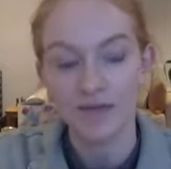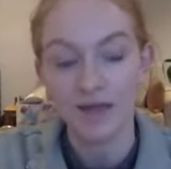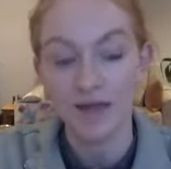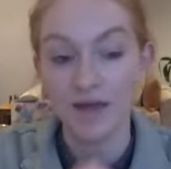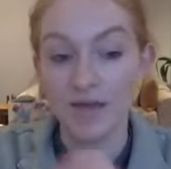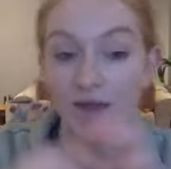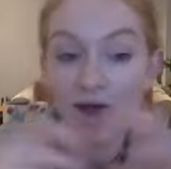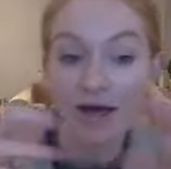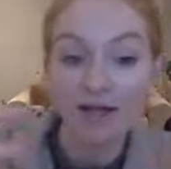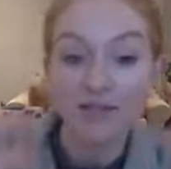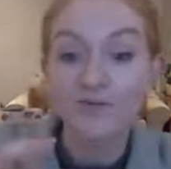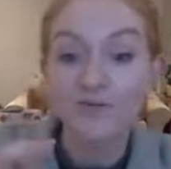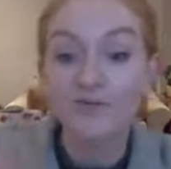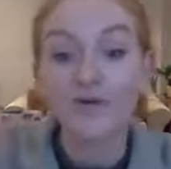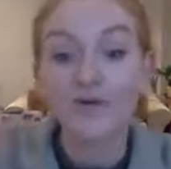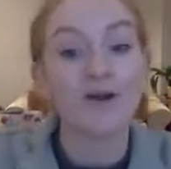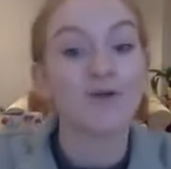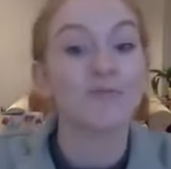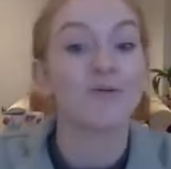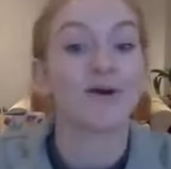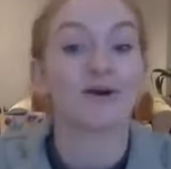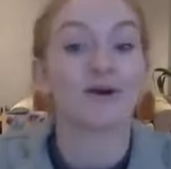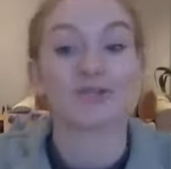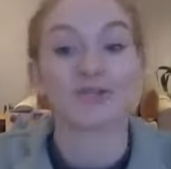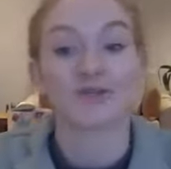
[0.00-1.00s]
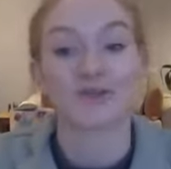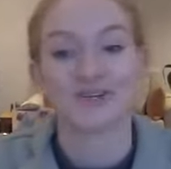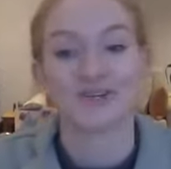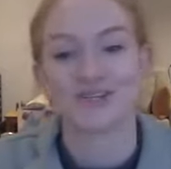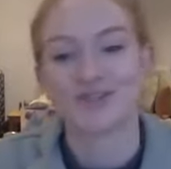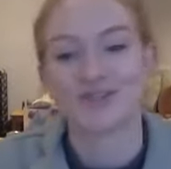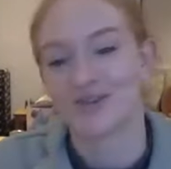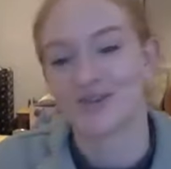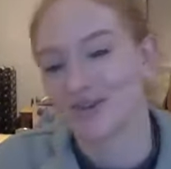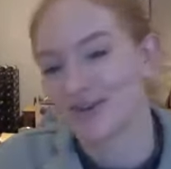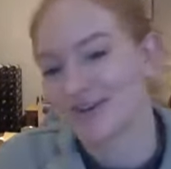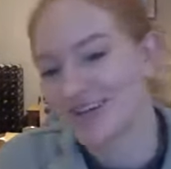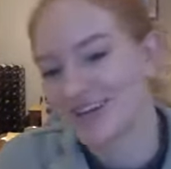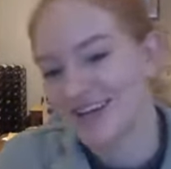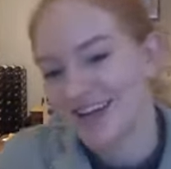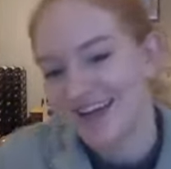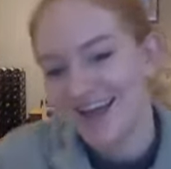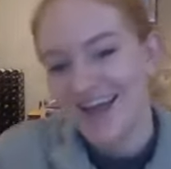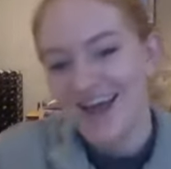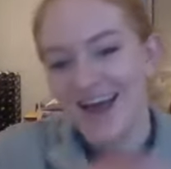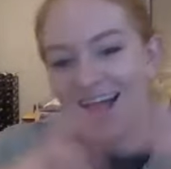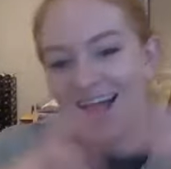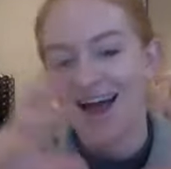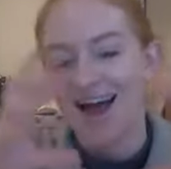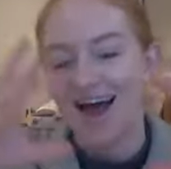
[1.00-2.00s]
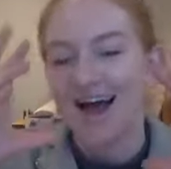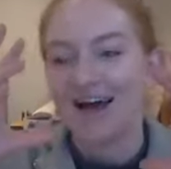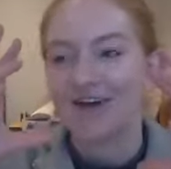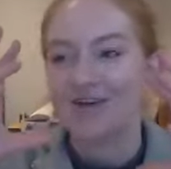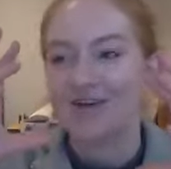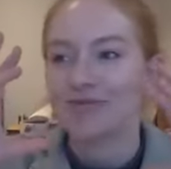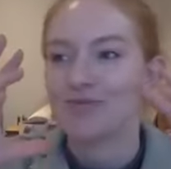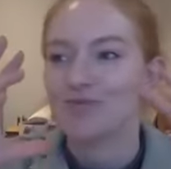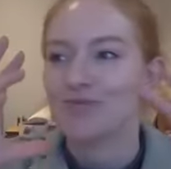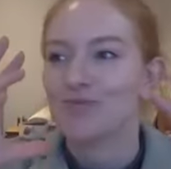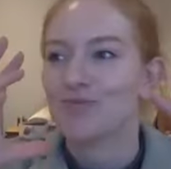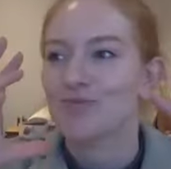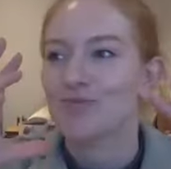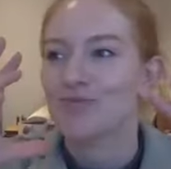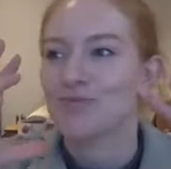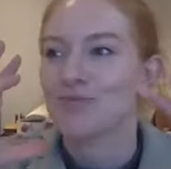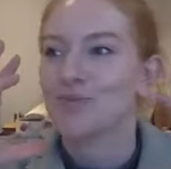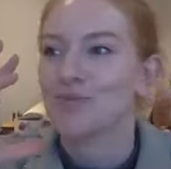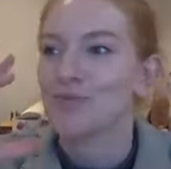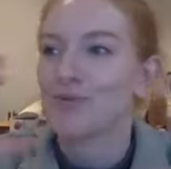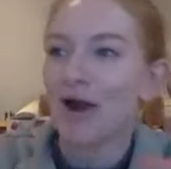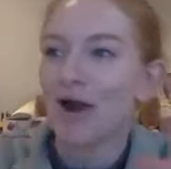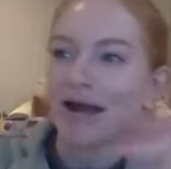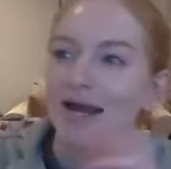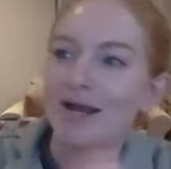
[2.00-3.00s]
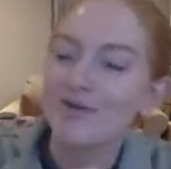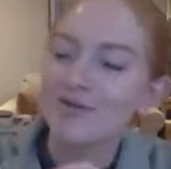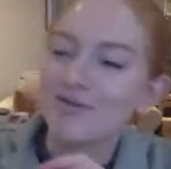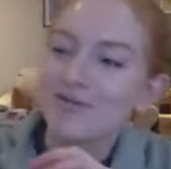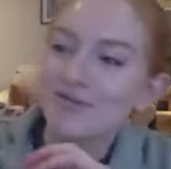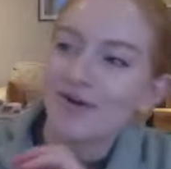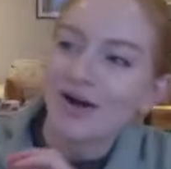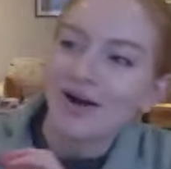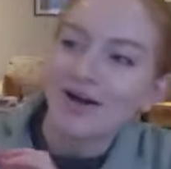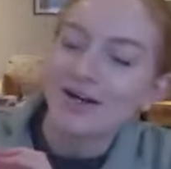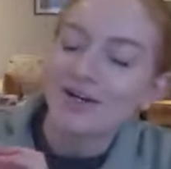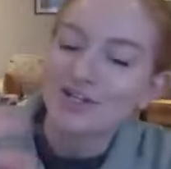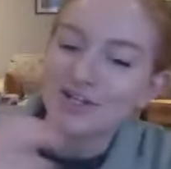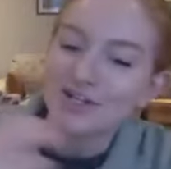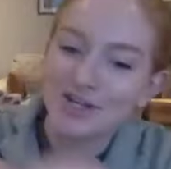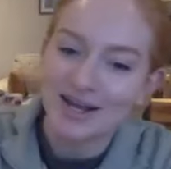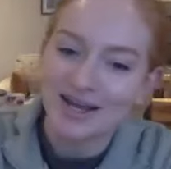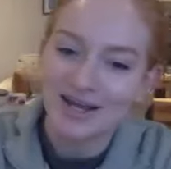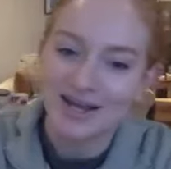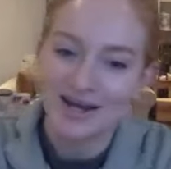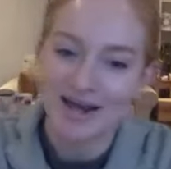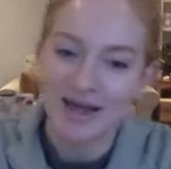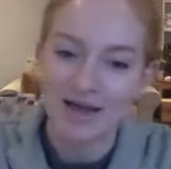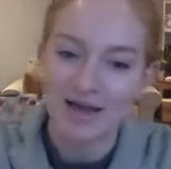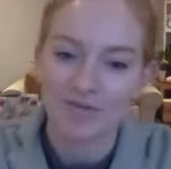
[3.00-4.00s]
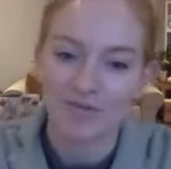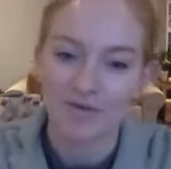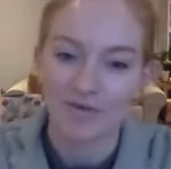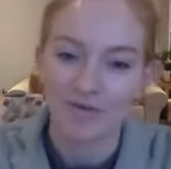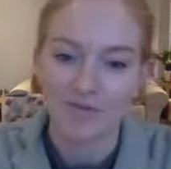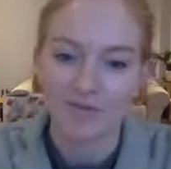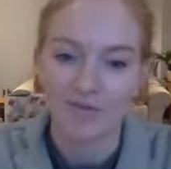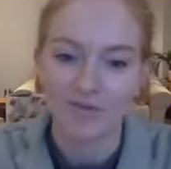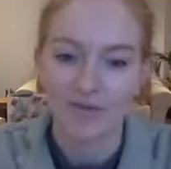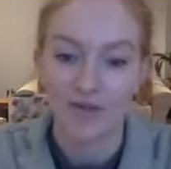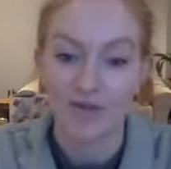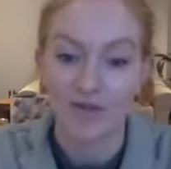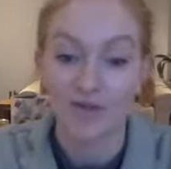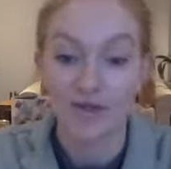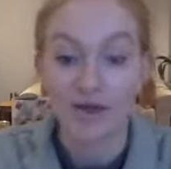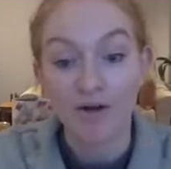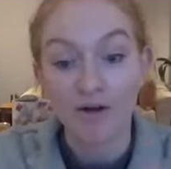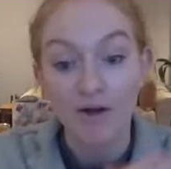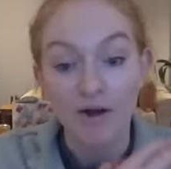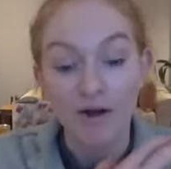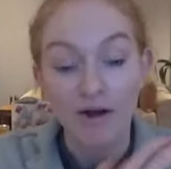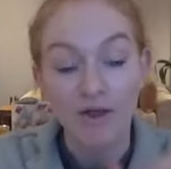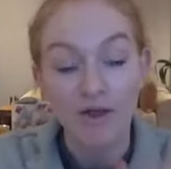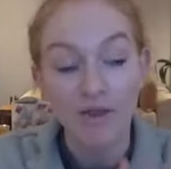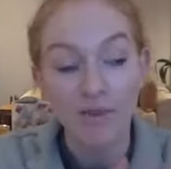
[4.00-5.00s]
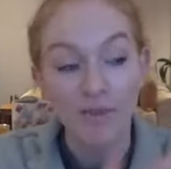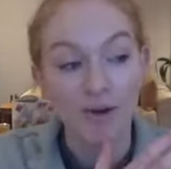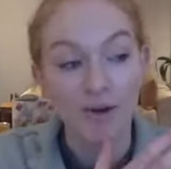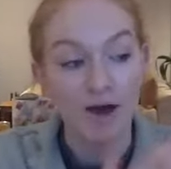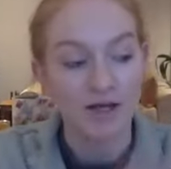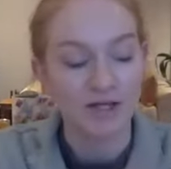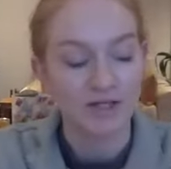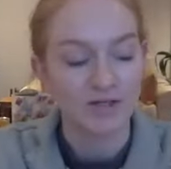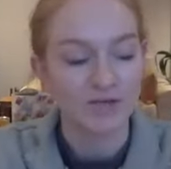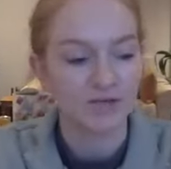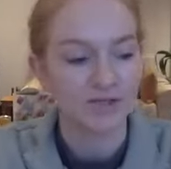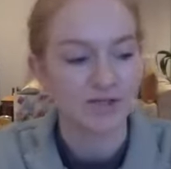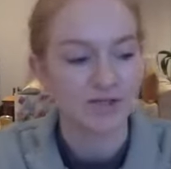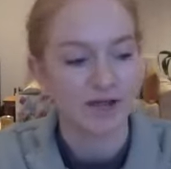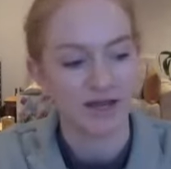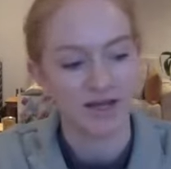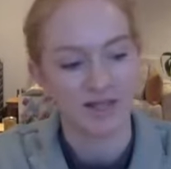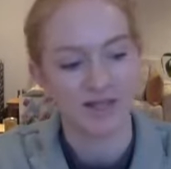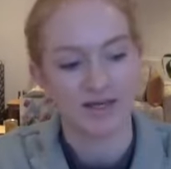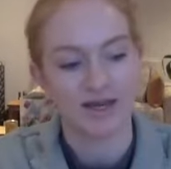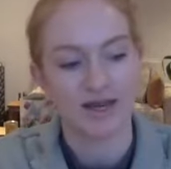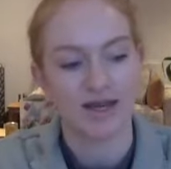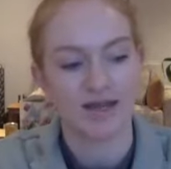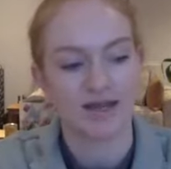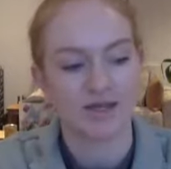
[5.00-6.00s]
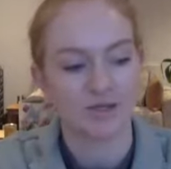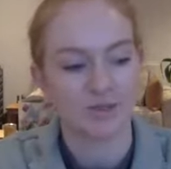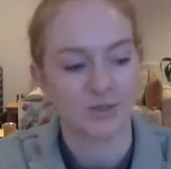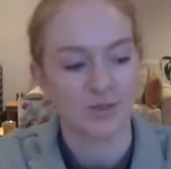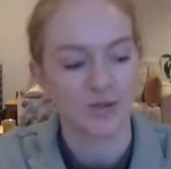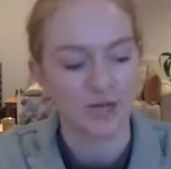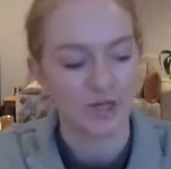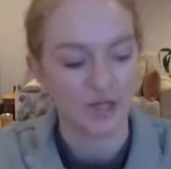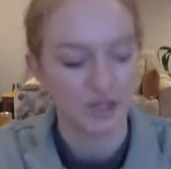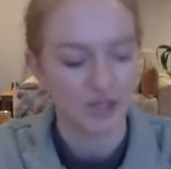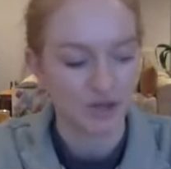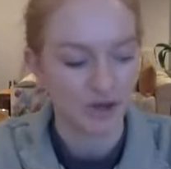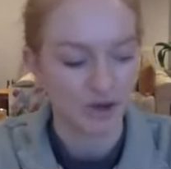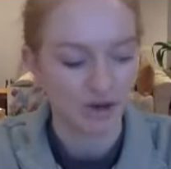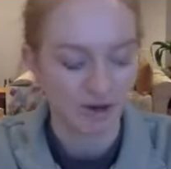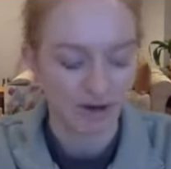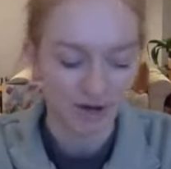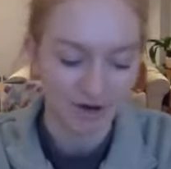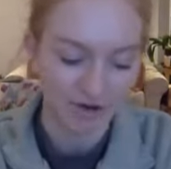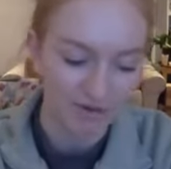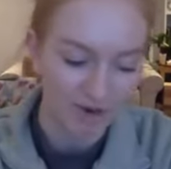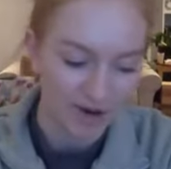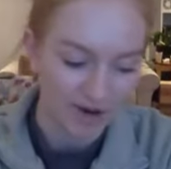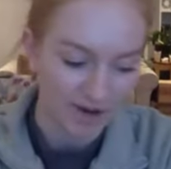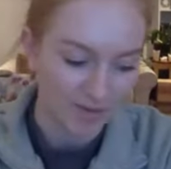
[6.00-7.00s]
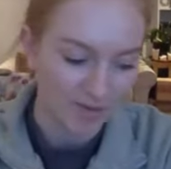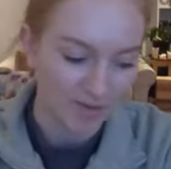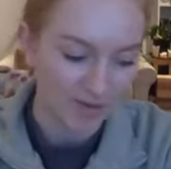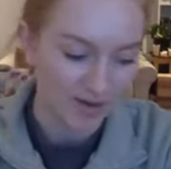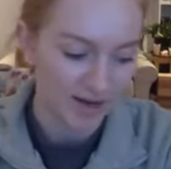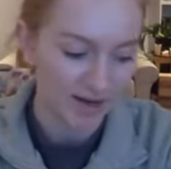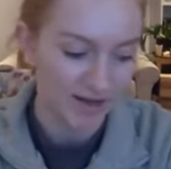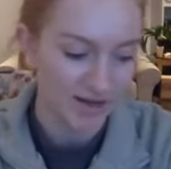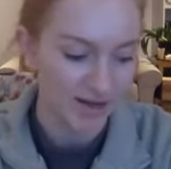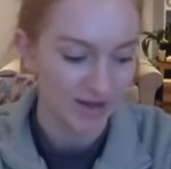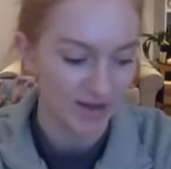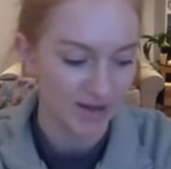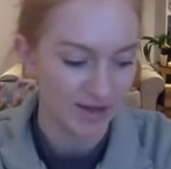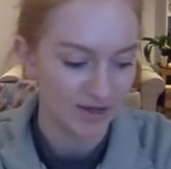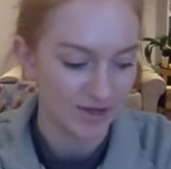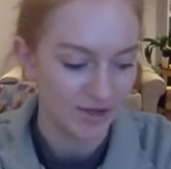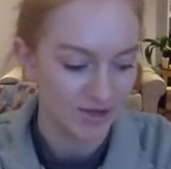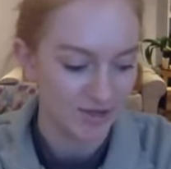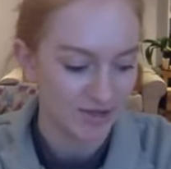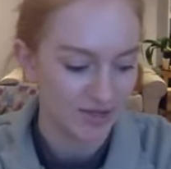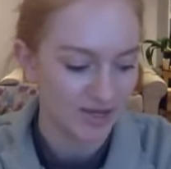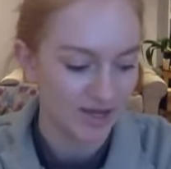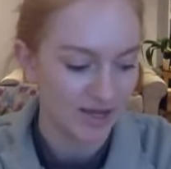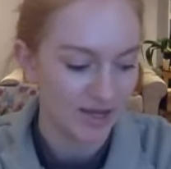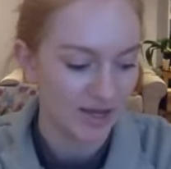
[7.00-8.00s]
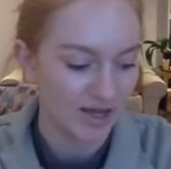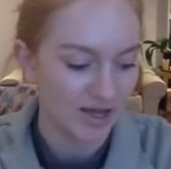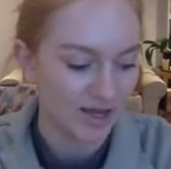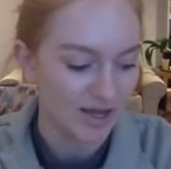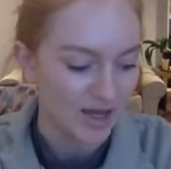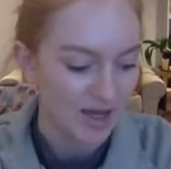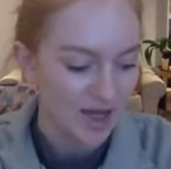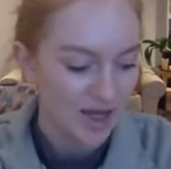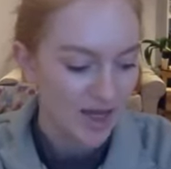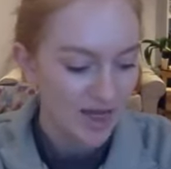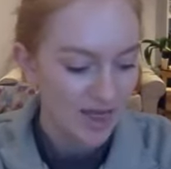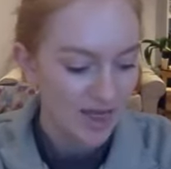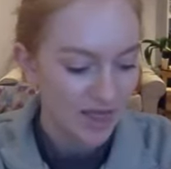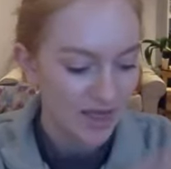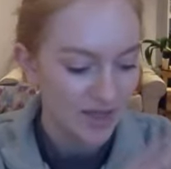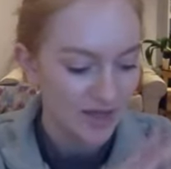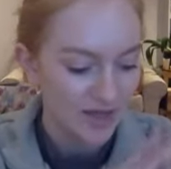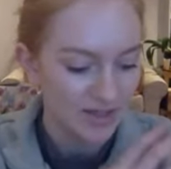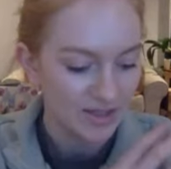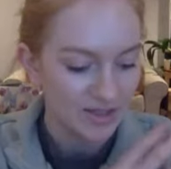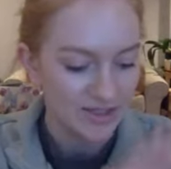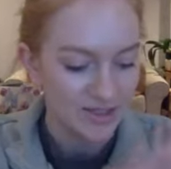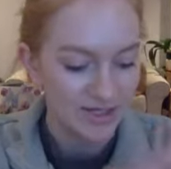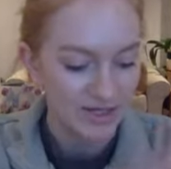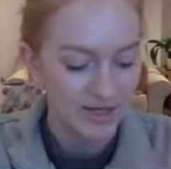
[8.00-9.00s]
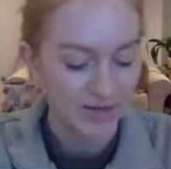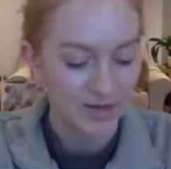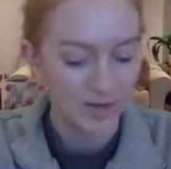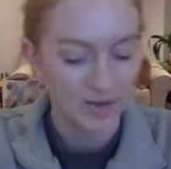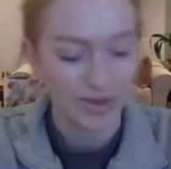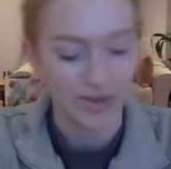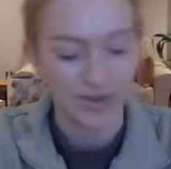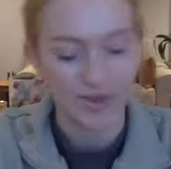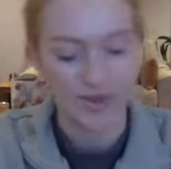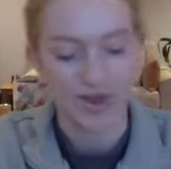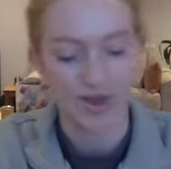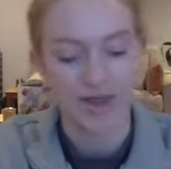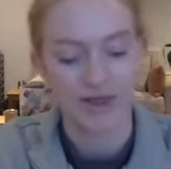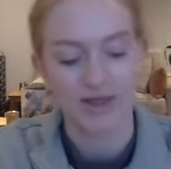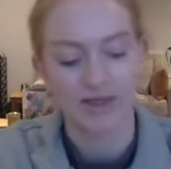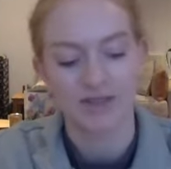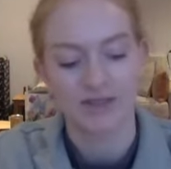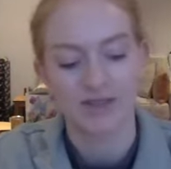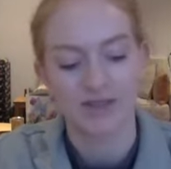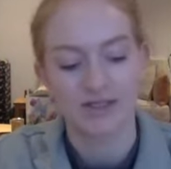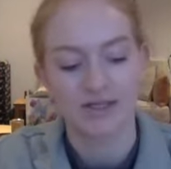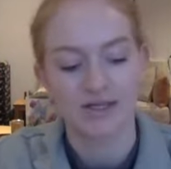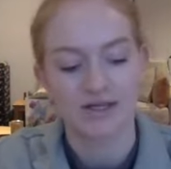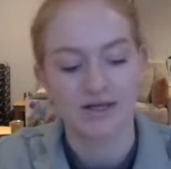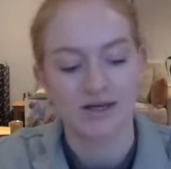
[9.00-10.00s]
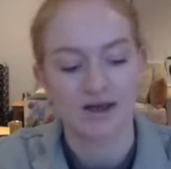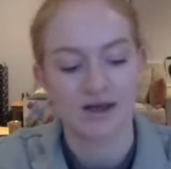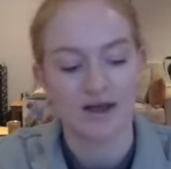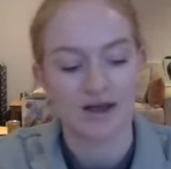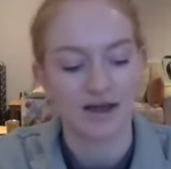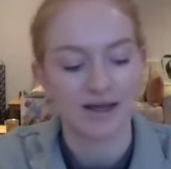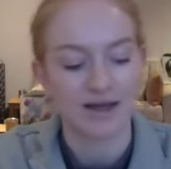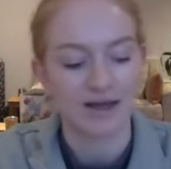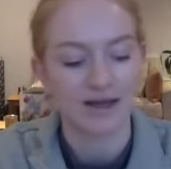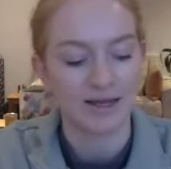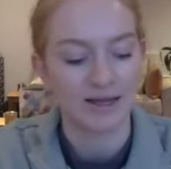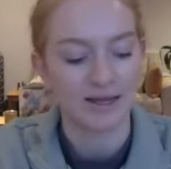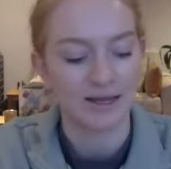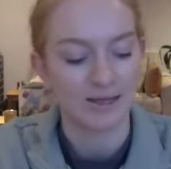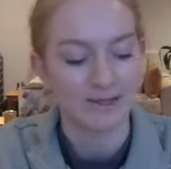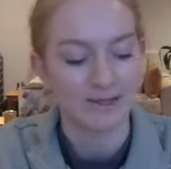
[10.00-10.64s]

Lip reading: And that's very much on a sort of brain functioning level. There are other parts of psychedelics which are incredibly interesting that deal with things like